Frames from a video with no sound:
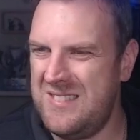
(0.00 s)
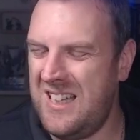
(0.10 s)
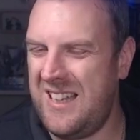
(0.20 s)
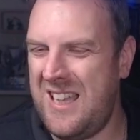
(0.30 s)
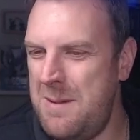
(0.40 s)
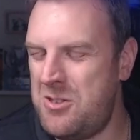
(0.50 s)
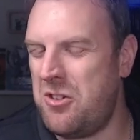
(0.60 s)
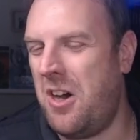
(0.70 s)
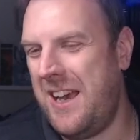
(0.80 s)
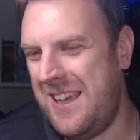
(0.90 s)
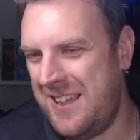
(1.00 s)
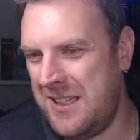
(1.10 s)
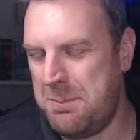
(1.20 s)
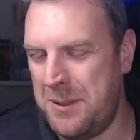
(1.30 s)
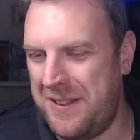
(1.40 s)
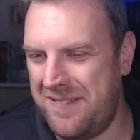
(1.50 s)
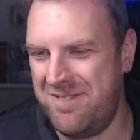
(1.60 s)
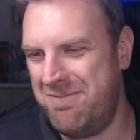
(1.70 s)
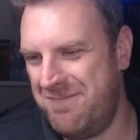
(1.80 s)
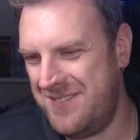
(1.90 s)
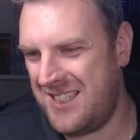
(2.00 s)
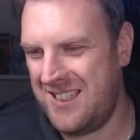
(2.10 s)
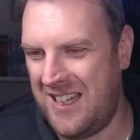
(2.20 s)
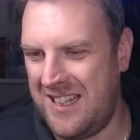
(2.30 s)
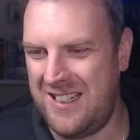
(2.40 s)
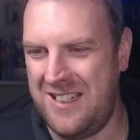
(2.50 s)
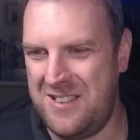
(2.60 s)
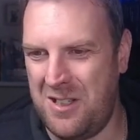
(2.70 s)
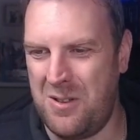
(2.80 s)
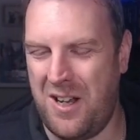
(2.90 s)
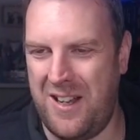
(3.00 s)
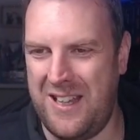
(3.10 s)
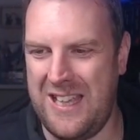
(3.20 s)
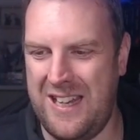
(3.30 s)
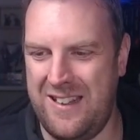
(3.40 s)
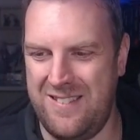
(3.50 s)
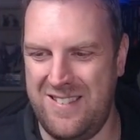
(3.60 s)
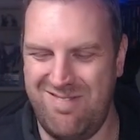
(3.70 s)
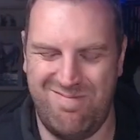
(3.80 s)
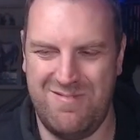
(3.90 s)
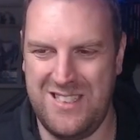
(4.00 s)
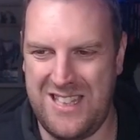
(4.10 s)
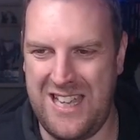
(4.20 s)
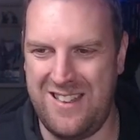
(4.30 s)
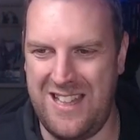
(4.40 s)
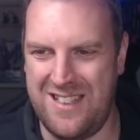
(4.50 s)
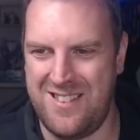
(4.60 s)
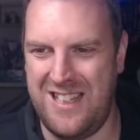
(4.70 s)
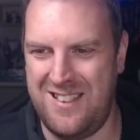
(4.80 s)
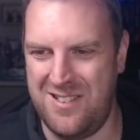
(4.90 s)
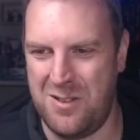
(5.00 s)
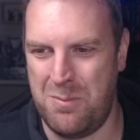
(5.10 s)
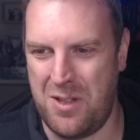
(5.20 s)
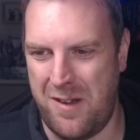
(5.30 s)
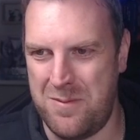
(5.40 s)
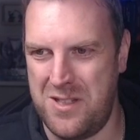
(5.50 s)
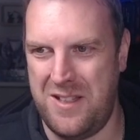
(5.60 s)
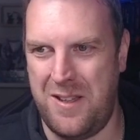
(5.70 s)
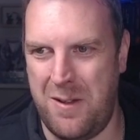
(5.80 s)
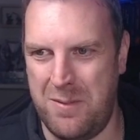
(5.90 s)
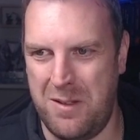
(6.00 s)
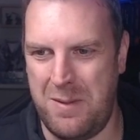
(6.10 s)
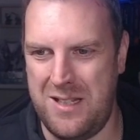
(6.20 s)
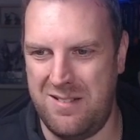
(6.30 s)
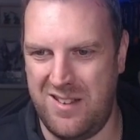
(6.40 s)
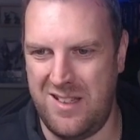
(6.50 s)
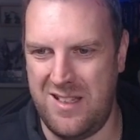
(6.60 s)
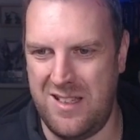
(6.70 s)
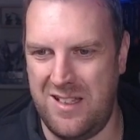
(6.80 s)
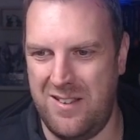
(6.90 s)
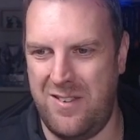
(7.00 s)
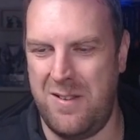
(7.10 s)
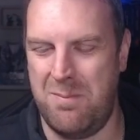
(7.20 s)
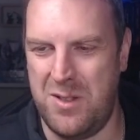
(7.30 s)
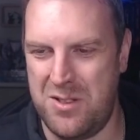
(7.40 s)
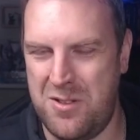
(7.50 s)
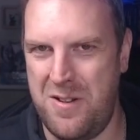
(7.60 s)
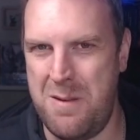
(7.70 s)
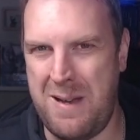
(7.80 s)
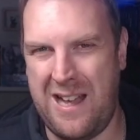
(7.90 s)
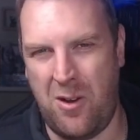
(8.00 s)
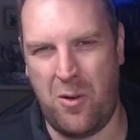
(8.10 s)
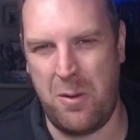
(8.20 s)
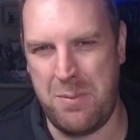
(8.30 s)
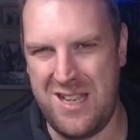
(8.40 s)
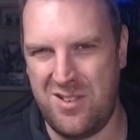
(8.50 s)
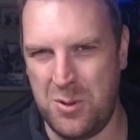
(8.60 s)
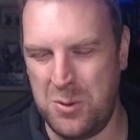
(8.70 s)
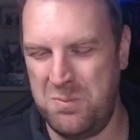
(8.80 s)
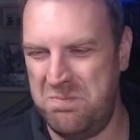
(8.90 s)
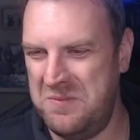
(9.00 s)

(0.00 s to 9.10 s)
I keep trying, but I don't kind of get the aesthetic sometimes. I mean, the tree man on a beetle,